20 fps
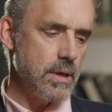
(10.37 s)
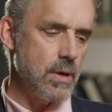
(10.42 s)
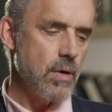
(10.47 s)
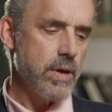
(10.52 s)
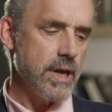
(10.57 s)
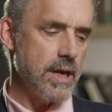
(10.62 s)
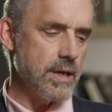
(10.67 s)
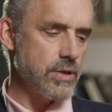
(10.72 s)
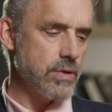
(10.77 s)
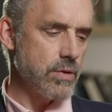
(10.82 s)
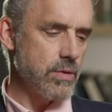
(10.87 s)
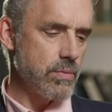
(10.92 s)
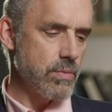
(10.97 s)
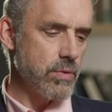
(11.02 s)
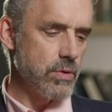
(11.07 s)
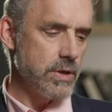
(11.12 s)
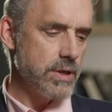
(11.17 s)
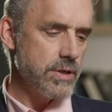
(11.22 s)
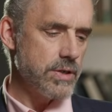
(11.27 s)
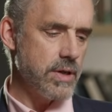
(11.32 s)
okay, so the
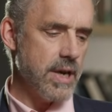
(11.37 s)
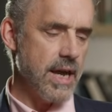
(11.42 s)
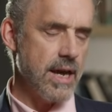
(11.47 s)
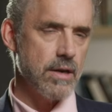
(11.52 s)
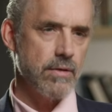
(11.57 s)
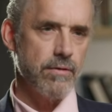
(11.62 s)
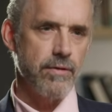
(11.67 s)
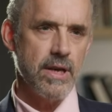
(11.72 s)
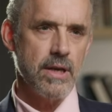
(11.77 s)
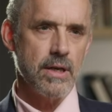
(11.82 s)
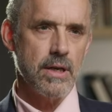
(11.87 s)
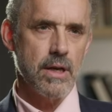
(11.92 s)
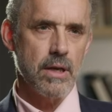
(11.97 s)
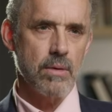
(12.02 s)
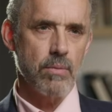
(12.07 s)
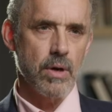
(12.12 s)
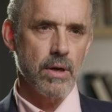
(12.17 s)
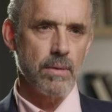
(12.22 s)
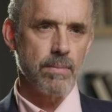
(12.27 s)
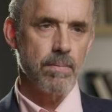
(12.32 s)
rule is you can't offend
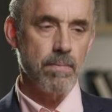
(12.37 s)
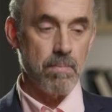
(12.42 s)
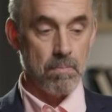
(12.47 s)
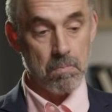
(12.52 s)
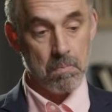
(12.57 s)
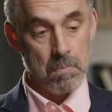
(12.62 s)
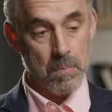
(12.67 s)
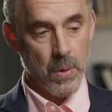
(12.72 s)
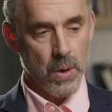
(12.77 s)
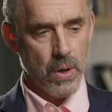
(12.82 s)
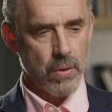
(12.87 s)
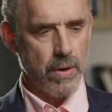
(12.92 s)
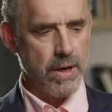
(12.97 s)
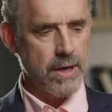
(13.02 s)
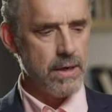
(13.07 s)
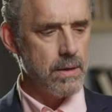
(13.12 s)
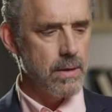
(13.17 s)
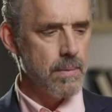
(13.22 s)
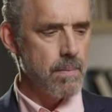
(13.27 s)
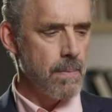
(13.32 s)
anyone, all
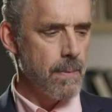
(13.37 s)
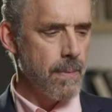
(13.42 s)
right?